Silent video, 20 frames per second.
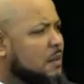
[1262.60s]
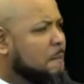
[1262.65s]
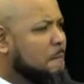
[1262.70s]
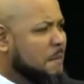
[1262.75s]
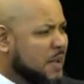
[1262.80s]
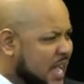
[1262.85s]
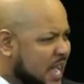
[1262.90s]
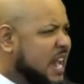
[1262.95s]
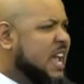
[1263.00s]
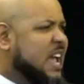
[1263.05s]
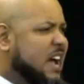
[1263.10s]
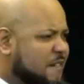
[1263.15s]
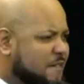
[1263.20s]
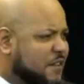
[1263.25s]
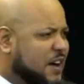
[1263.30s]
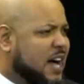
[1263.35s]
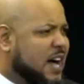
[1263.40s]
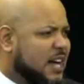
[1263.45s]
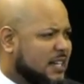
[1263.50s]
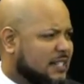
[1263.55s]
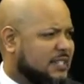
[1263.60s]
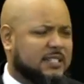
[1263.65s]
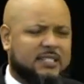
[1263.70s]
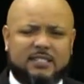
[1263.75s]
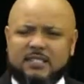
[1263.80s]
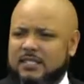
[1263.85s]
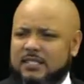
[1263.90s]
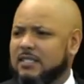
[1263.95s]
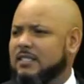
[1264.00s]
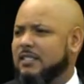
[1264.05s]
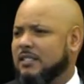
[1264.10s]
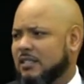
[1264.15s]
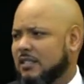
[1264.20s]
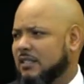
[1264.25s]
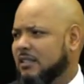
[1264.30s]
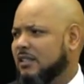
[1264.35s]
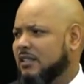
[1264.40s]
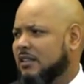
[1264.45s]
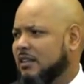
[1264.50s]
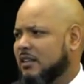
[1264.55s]
Many of us
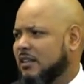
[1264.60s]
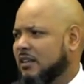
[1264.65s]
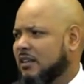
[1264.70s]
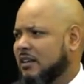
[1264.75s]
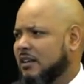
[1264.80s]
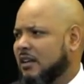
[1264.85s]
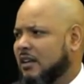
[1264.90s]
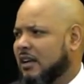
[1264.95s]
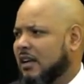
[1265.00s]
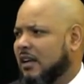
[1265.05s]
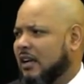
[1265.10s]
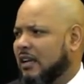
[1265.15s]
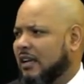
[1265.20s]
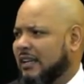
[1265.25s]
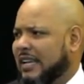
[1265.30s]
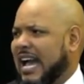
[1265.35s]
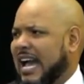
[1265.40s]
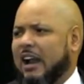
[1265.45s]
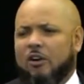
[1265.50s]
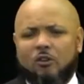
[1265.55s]
got